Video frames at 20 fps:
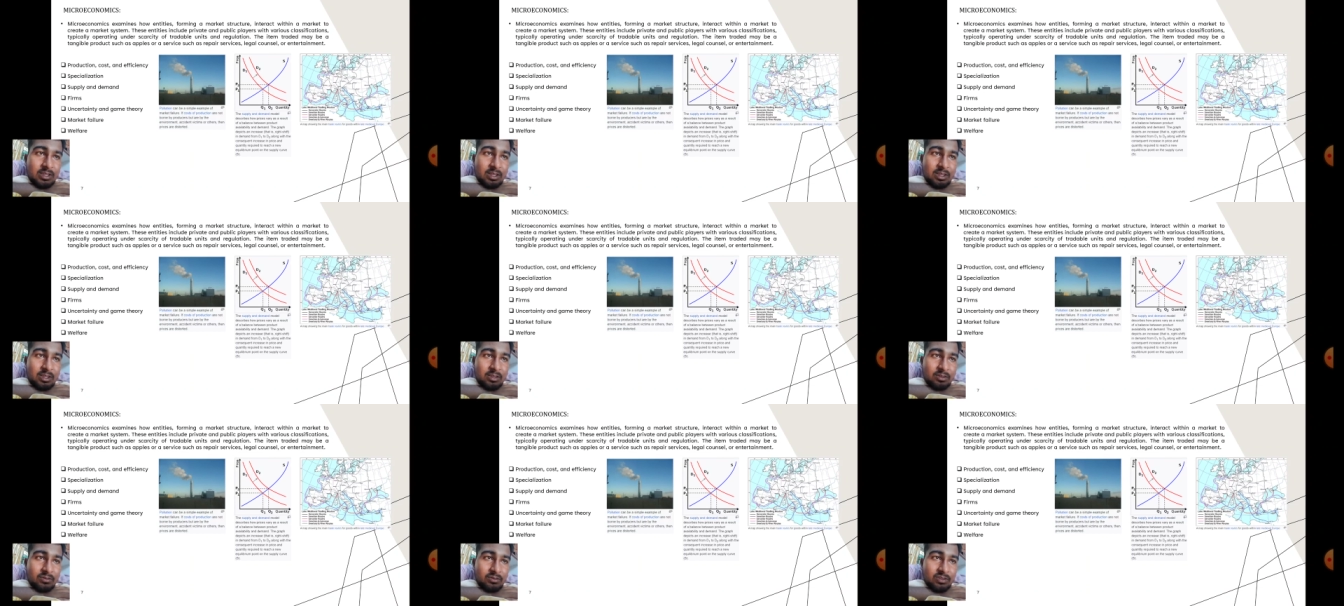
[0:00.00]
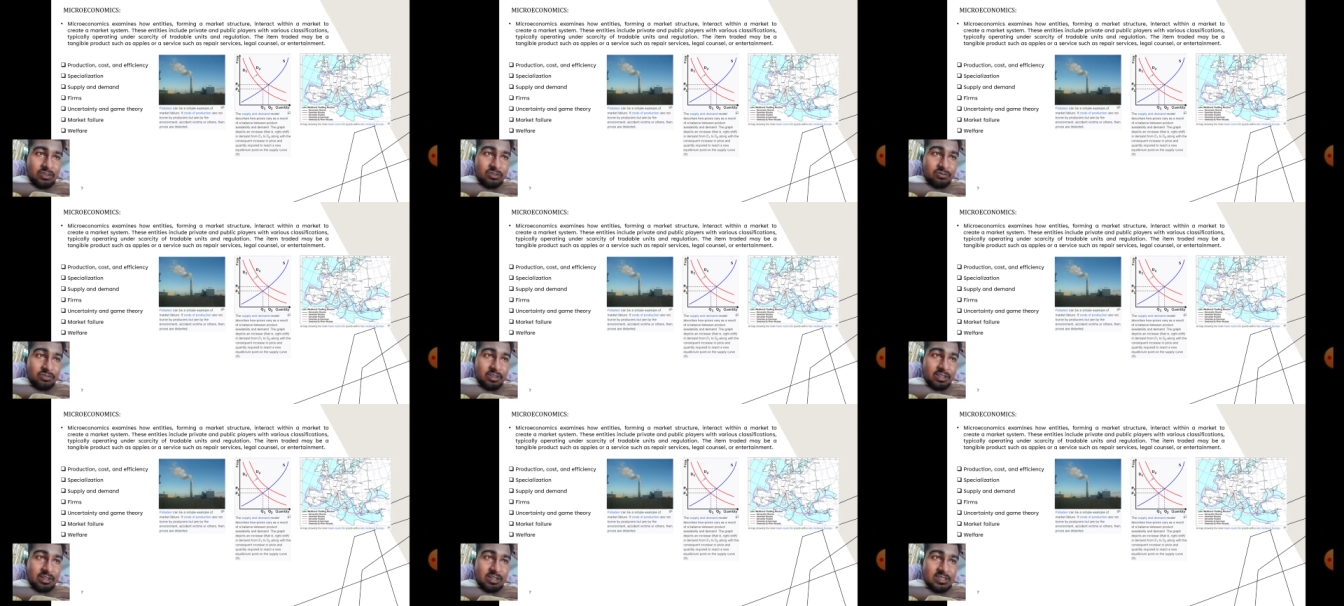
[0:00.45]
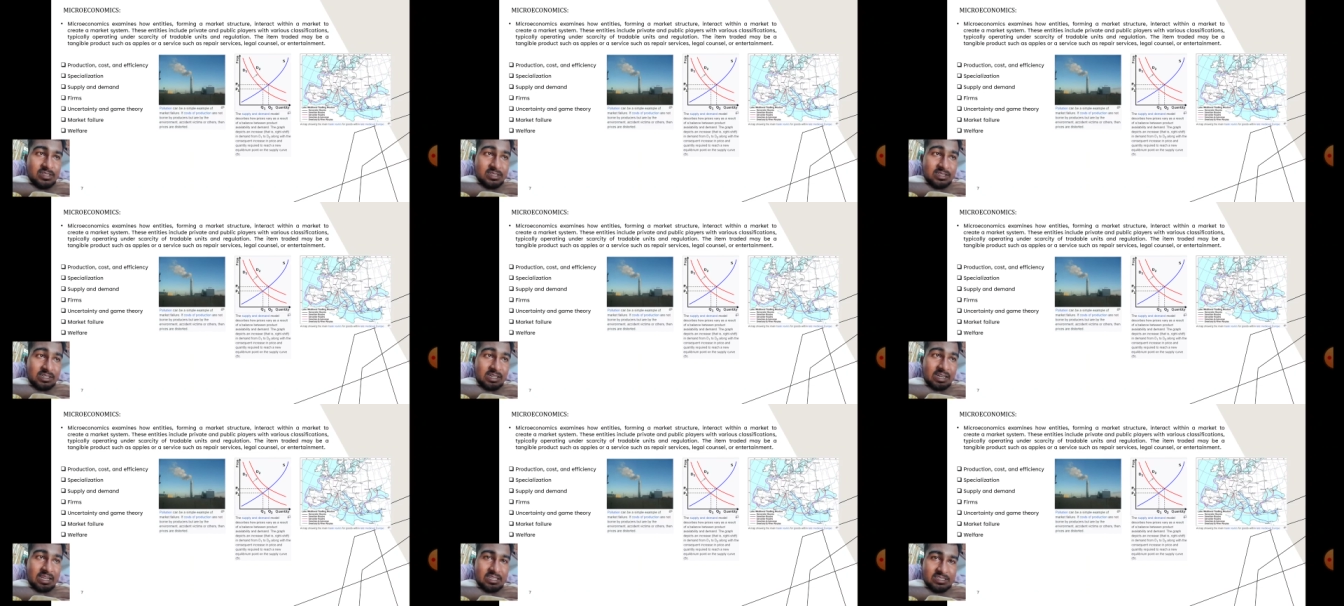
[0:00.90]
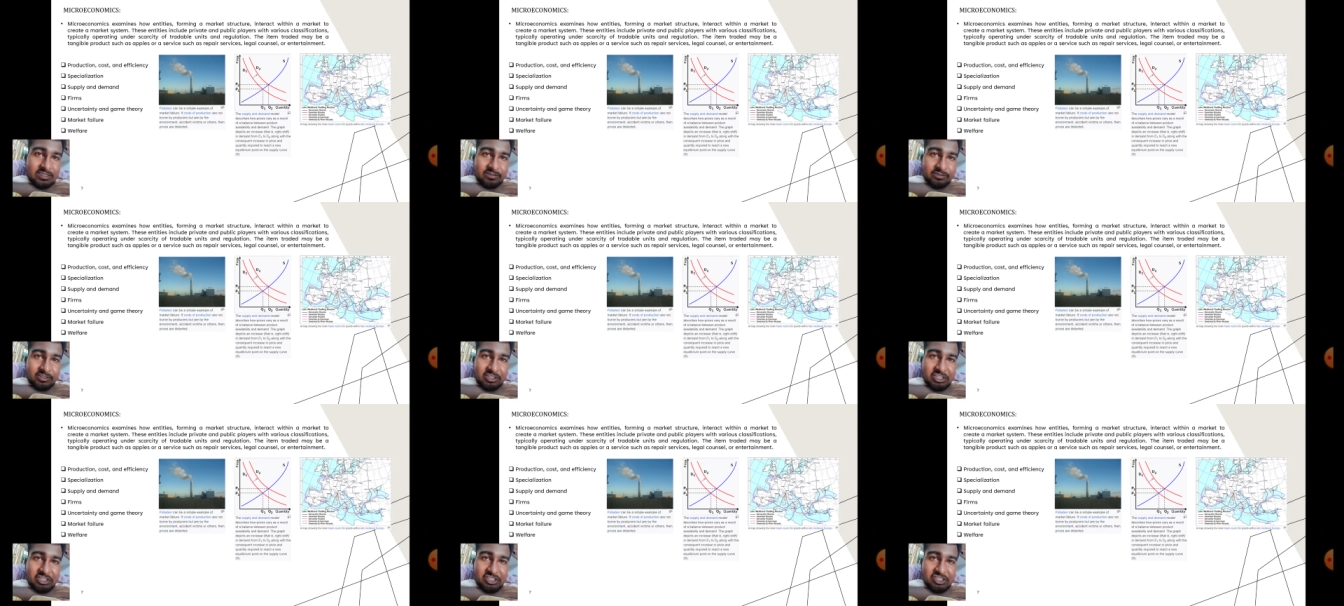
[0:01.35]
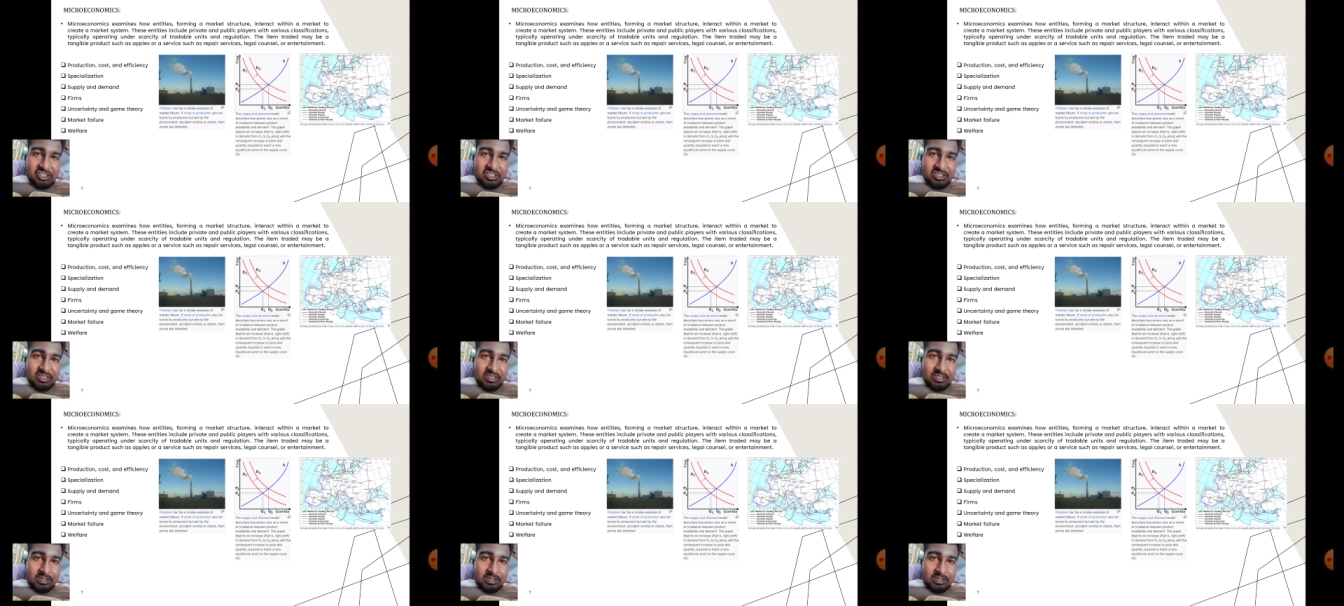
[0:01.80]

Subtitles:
with various classifications,